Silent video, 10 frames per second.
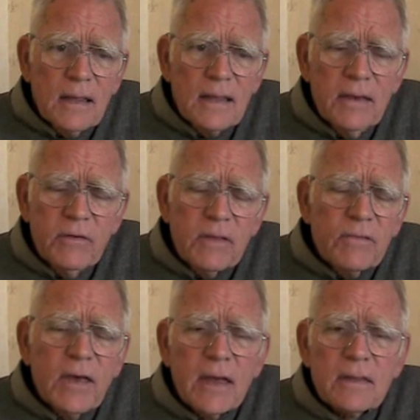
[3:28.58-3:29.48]
Given the
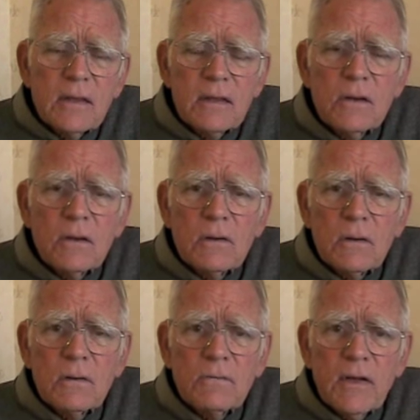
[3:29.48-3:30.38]
fact that
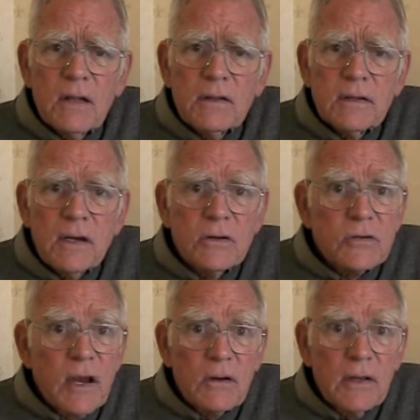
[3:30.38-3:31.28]
your
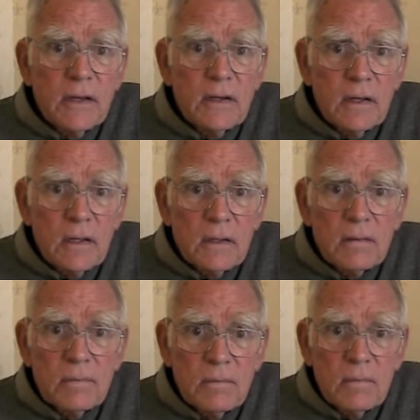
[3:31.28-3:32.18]
volunteers are going
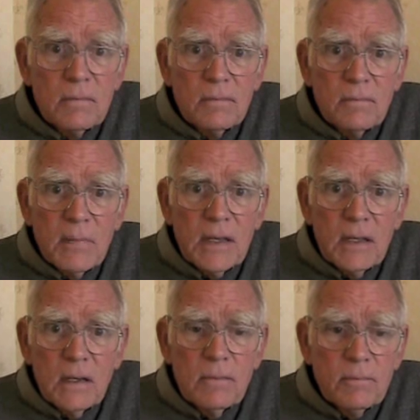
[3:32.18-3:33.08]
to
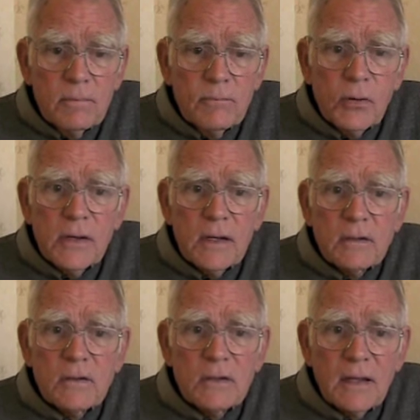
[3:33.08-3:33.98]
be put
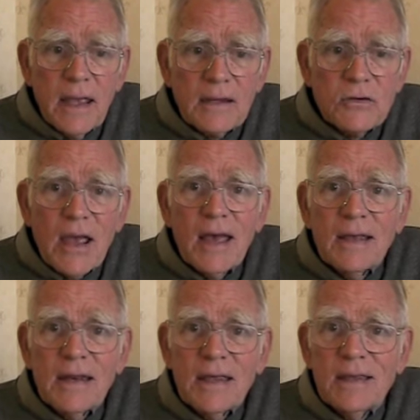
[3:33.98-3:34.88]
into
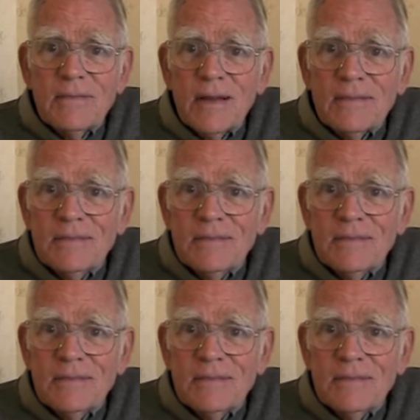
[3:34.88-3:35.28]
anxiety